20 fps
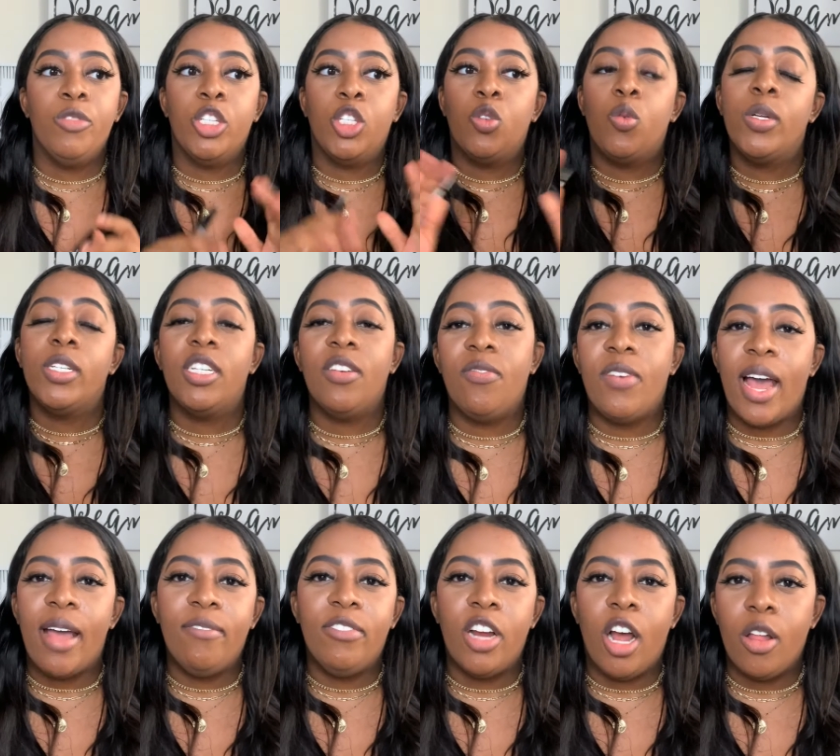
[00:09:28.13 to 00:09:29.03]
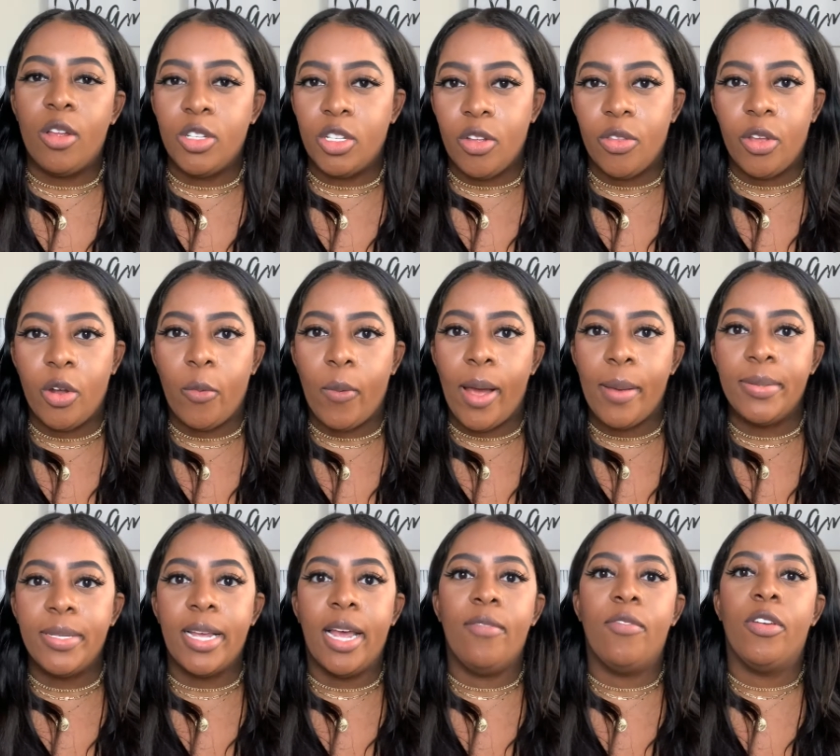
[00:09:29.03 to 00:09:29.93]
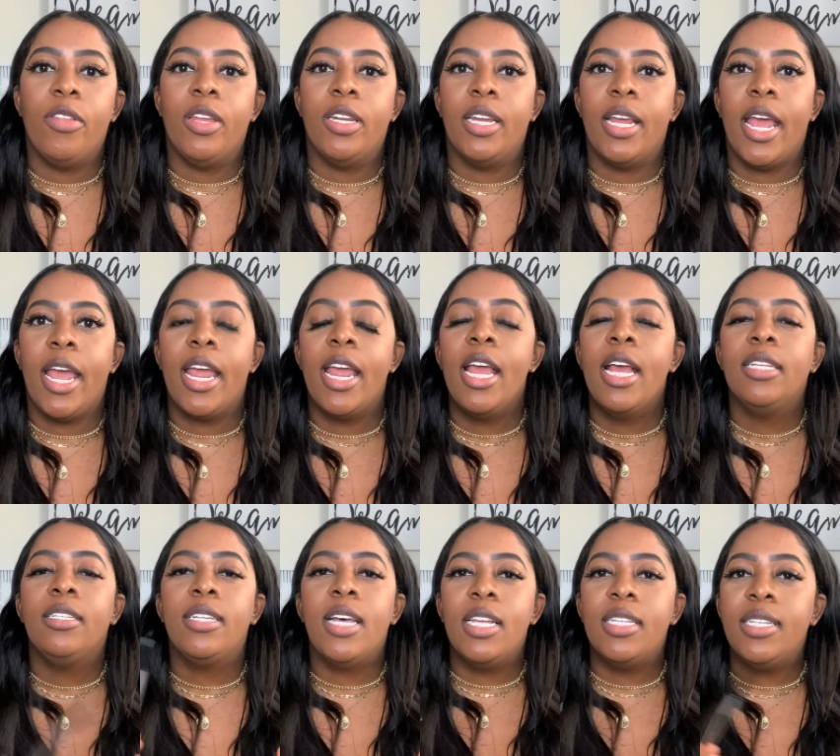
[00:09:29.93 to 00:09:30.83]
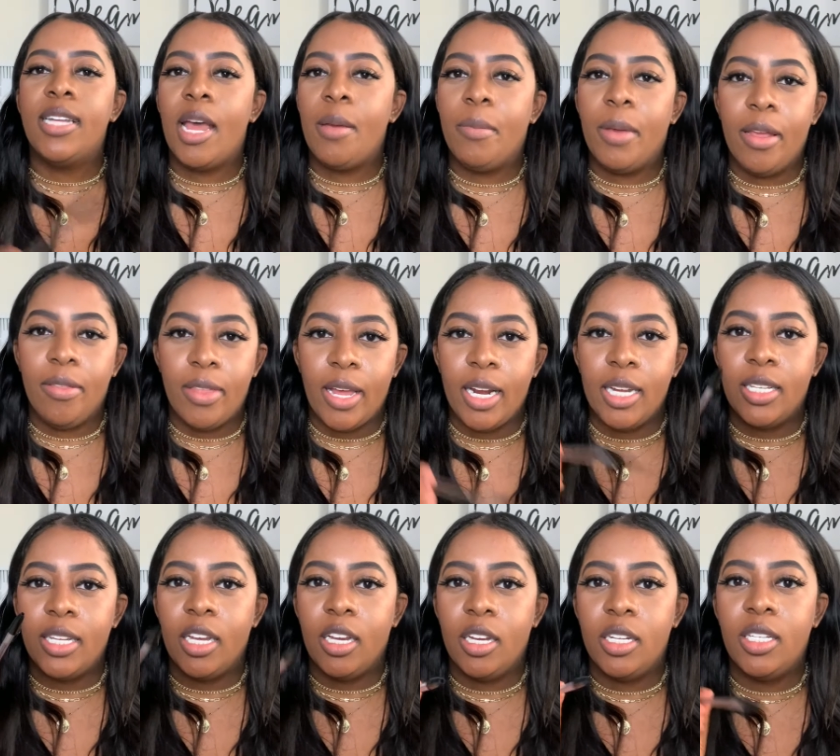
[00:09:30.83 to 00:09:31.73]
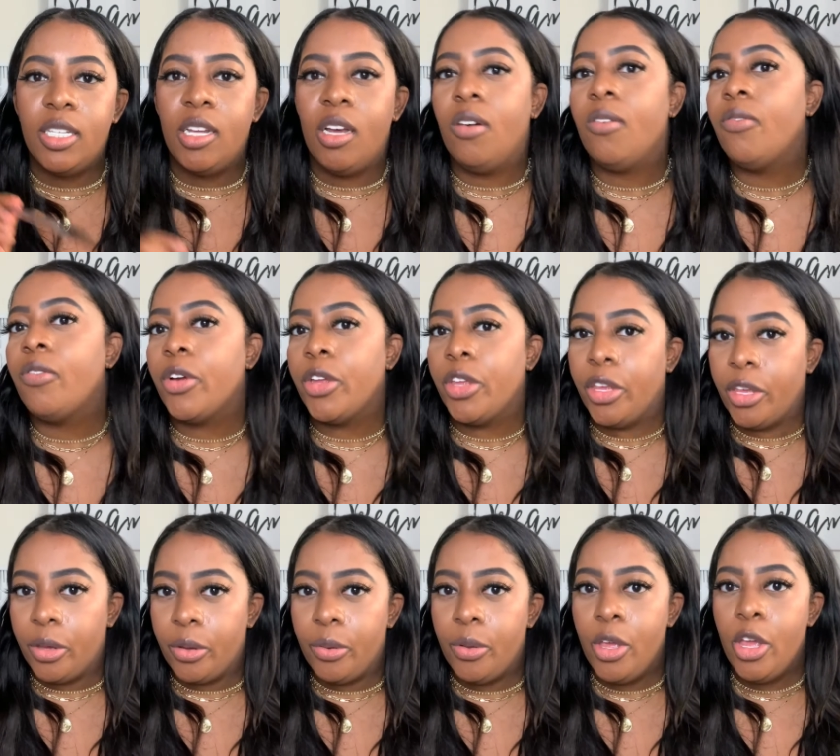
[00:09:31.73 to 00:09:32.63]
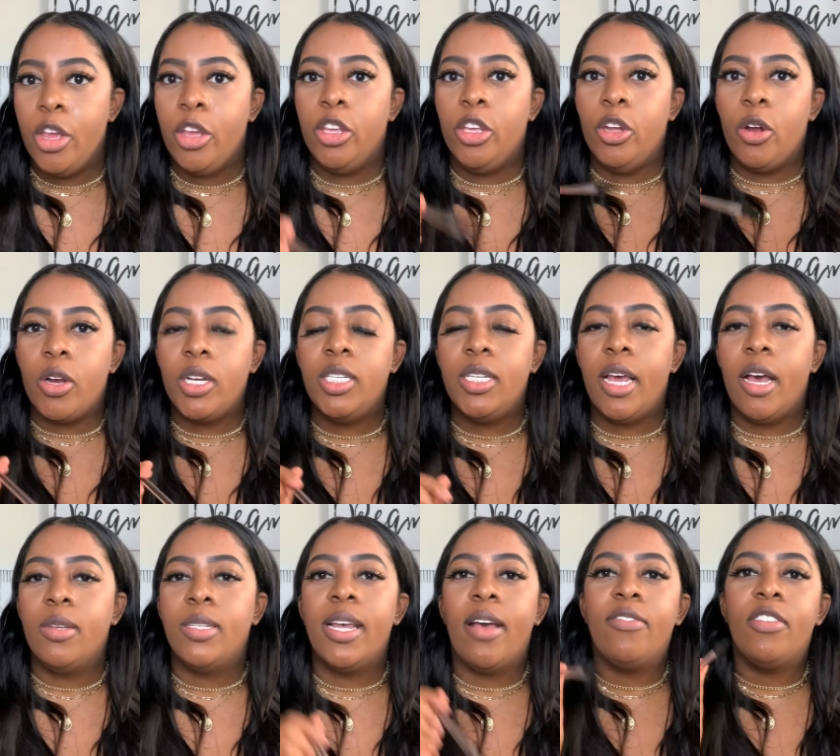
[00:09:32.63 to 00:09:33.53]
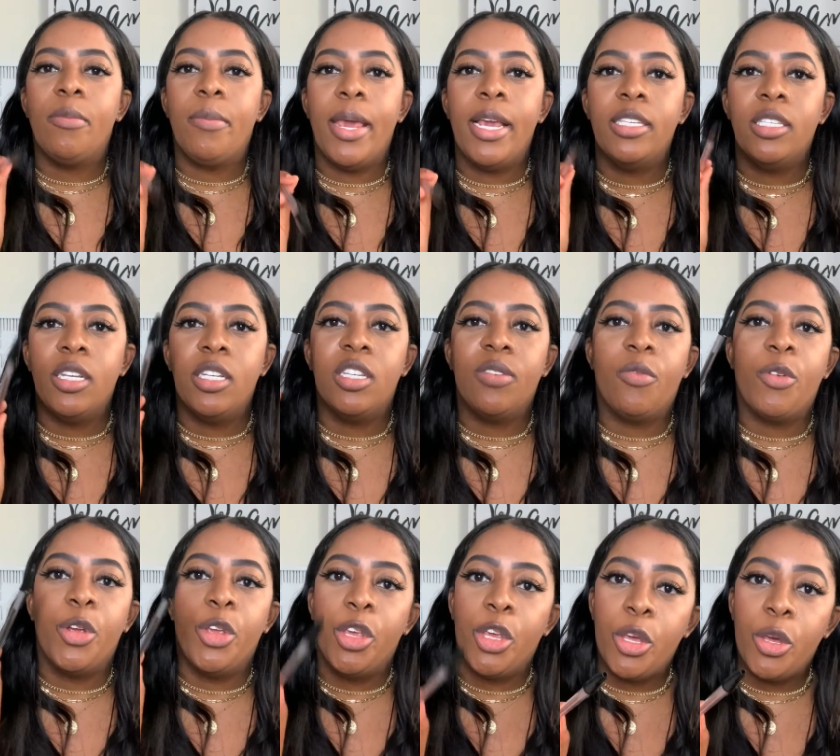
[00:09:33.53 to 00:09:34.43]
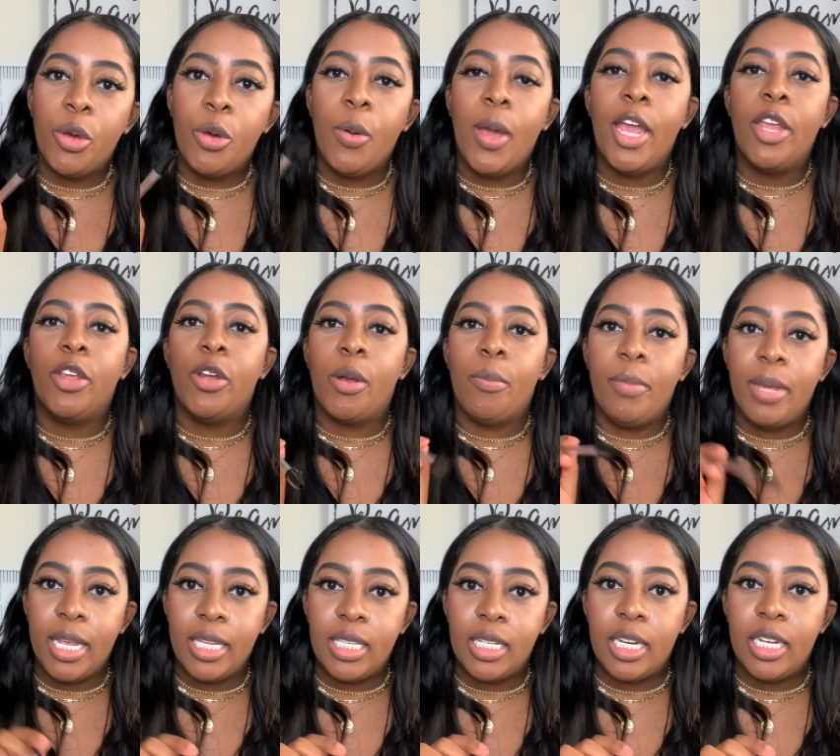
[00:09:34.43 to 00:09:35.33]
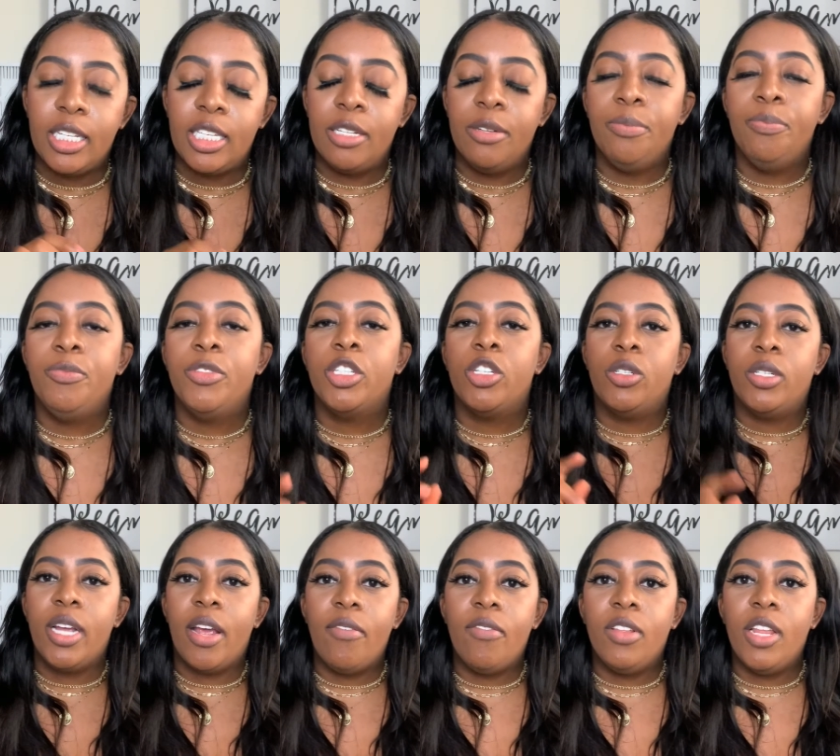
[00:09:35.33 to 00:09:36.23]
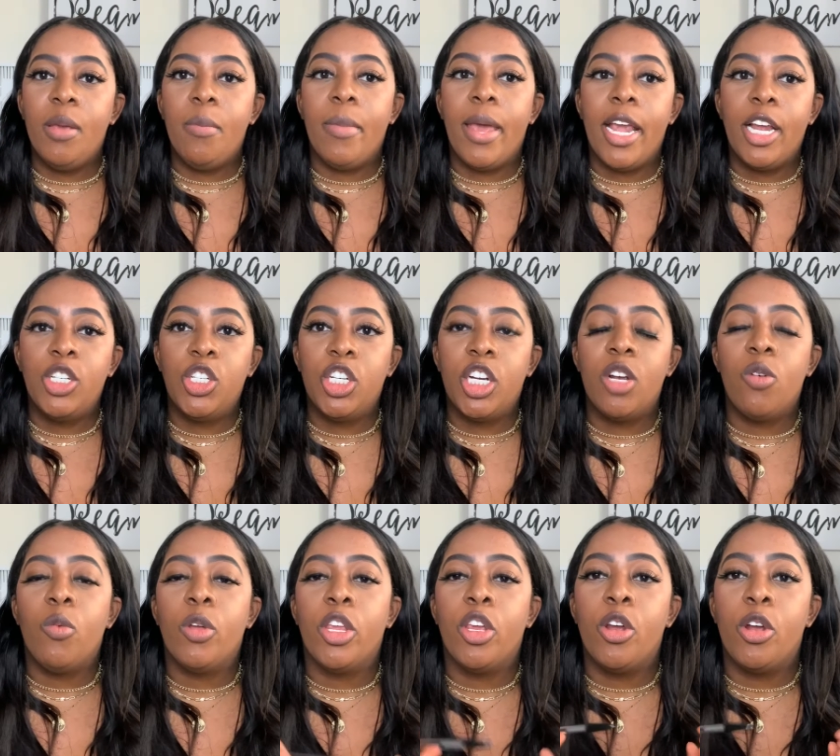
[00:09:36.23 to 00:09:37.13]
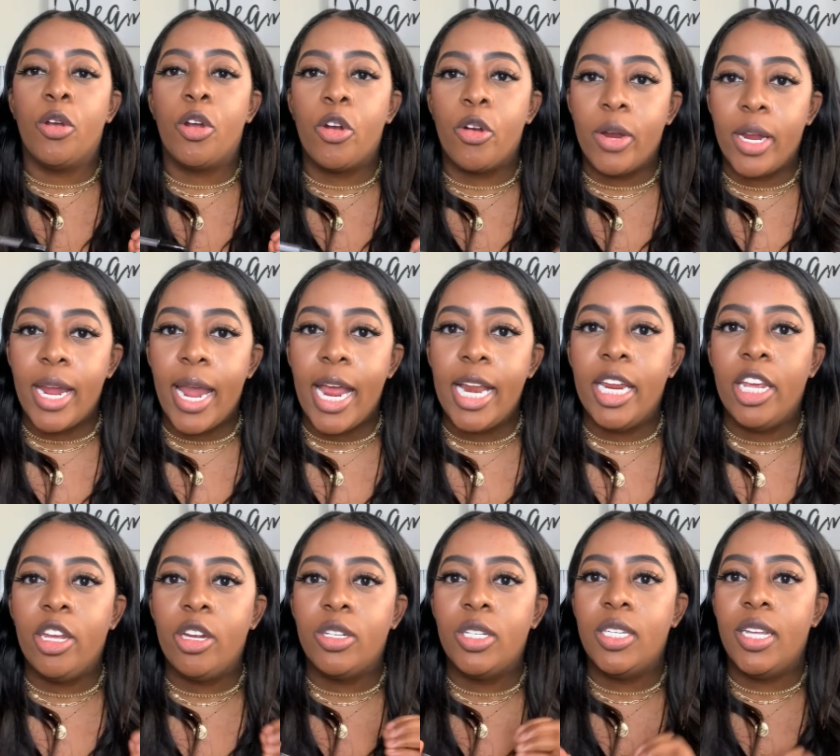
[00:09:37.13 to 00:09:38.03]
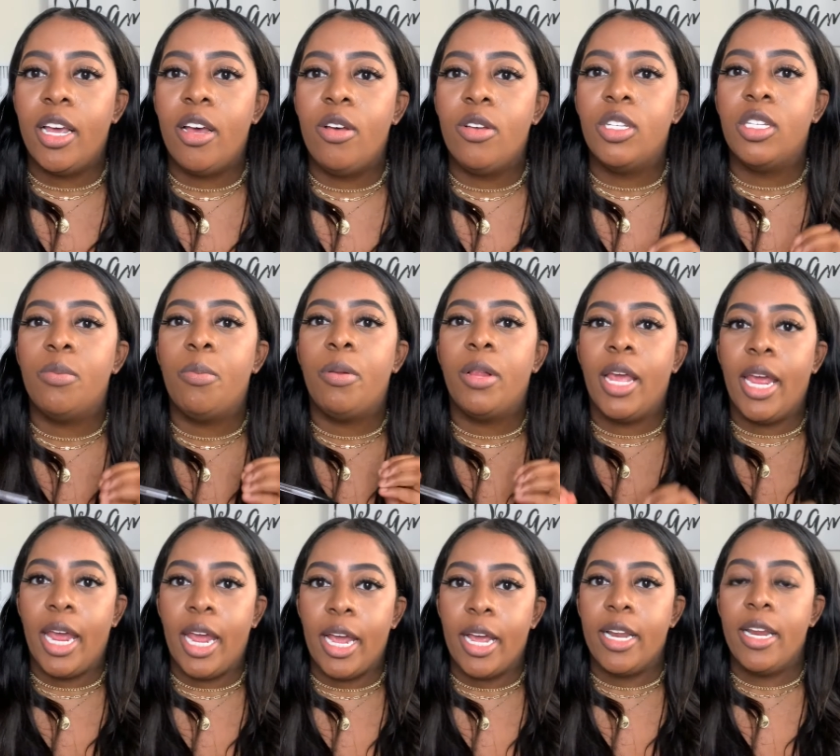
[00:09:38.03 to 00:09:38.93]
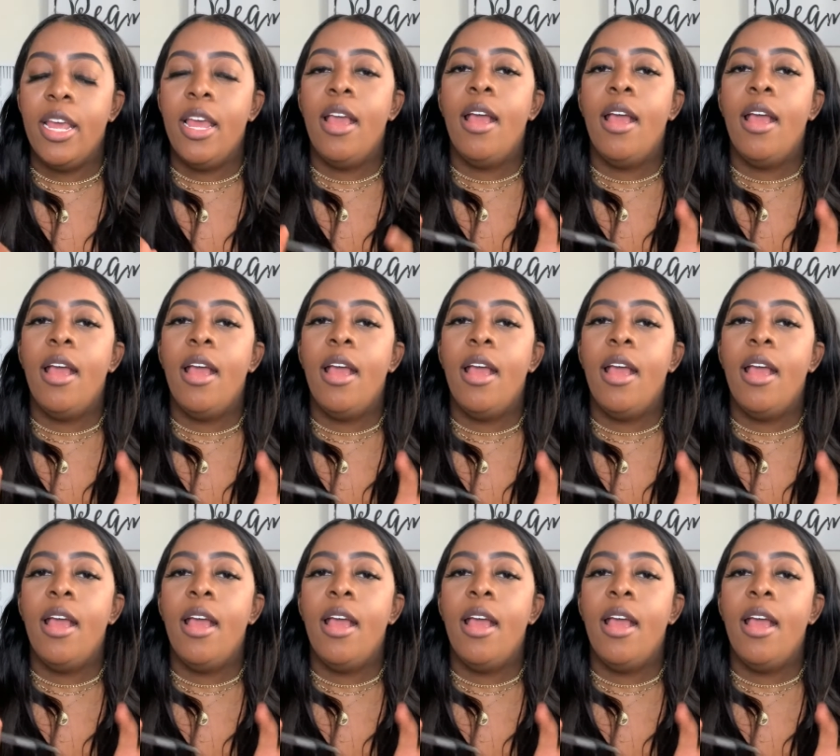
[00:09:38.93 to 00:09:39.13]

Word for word: $25 on their website for the day does not mean that it's a good sale for you. Your sales have to make sense for you and your business. So definitely make sure when you're creating your sales plan